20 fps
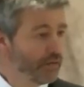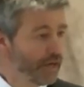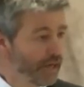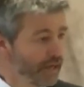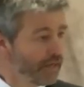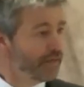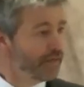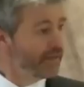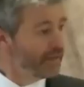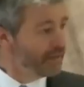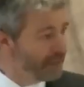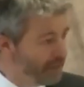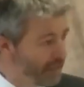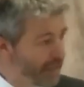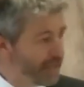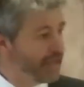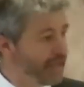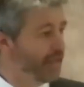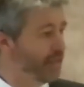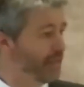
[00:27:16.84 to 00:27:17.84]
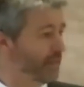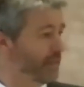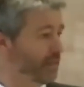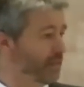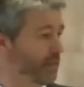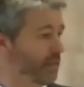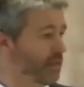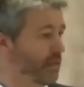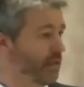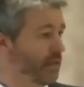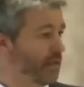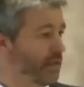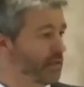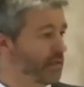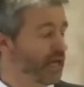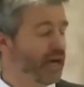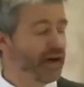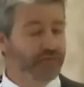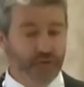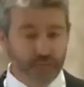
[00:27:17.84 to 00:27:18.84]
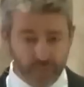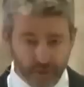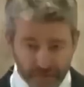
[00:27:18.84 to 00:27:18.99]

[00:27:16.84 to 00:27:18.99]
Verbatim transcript: We need to have a